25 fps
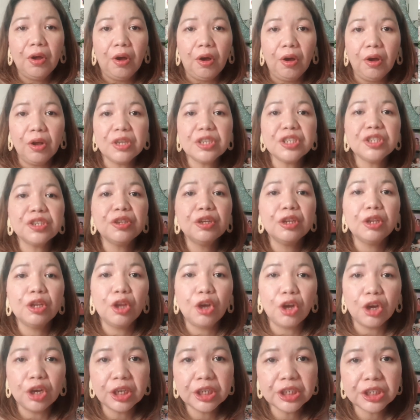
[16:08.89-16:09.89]
also
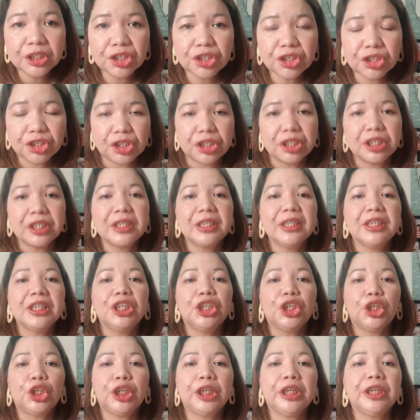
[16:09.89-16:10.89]
launched
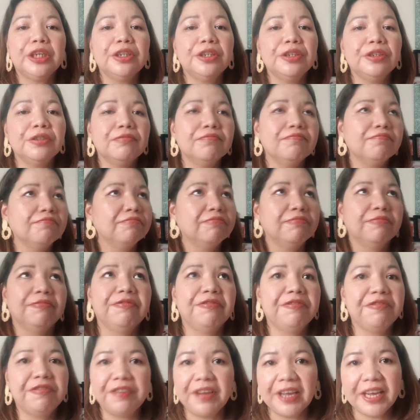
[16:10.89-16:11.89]
her
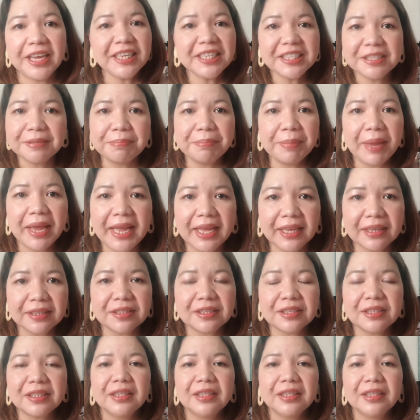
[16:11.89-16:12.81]
face mask.